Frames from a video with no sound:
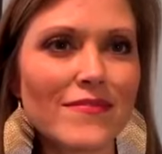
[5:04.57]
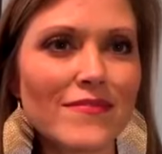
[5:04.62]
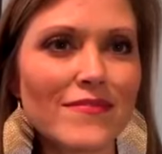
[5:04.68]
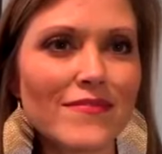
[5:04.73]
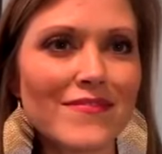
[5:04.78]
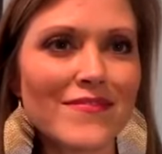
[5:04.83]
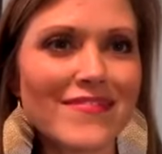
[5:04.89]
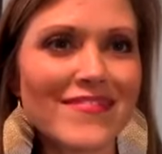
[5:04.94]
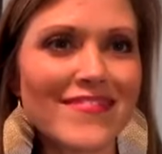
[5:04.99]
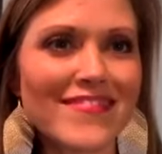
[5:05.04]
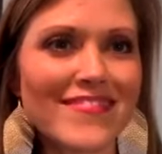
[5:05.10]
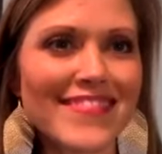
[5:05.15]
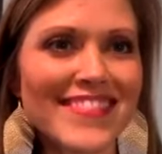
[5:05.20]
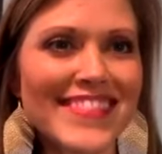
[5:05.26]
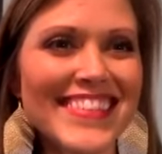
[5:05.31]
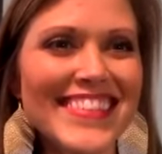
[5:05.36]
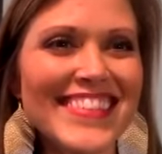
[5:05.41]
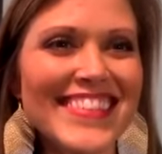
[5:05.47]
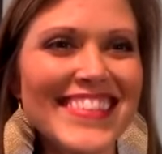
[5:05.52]

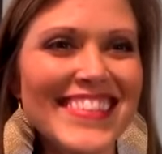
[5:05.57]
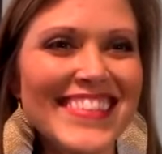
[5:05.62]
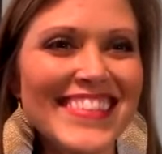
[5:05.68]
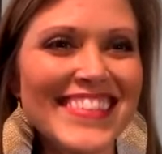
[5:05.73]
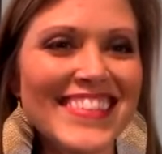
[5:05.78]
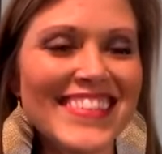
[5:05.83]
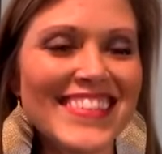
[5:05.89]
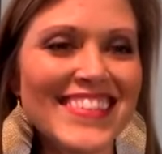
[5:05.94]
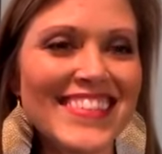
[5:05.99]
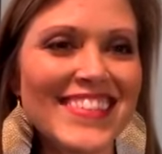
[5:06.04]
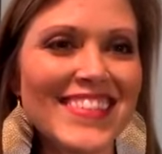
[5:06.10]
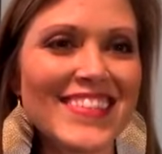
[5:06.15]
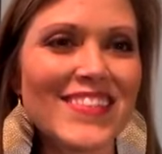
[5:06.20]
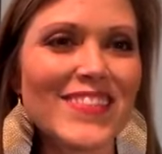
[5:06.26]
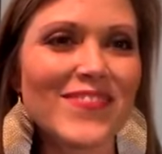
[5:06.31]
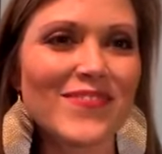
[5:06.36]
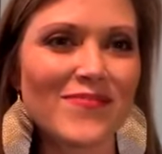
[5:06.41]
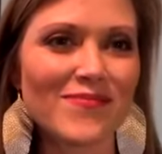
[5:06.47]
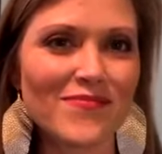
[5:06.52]

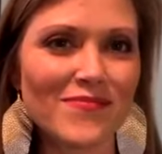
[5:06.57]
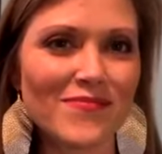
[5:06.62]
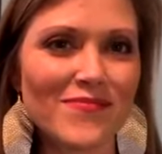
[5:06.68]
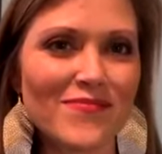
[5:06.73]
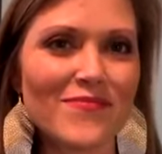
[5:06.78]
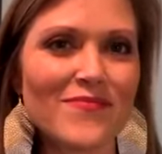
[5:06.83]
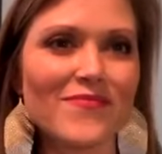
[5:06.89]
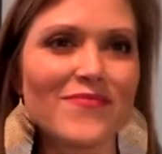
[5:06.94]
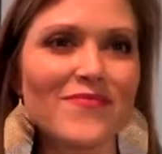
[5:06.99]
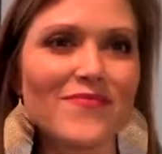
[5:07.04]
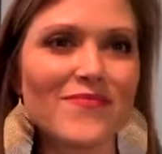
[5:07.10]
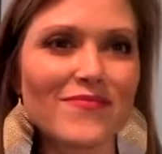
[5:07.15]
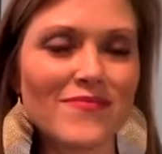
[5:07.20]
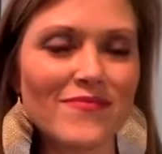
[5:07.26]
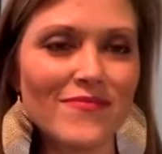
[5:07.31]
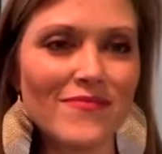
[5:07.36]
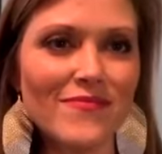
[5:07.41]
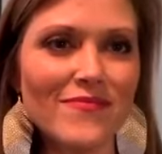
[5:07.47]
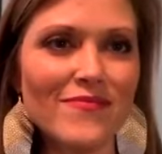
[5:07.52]

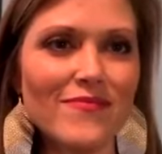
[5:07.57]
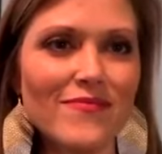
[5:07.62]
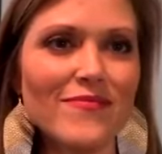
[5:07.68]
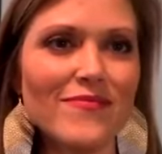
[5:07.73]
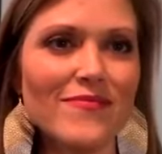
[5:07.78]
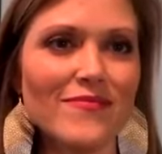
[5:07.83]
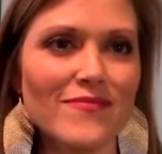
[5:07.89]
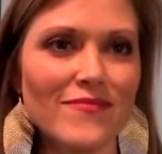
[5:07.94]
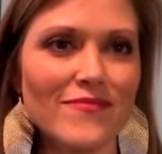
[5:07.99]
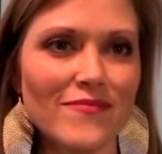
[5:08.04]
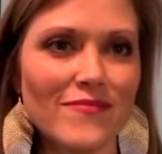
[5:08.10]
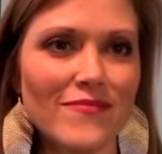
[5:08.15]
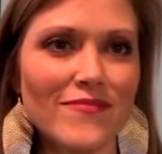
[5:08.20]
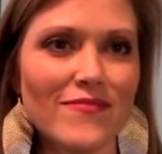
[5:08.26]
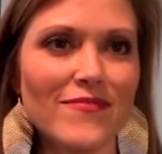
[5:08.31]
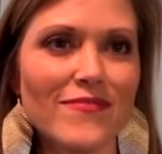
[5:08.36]
(not speaking)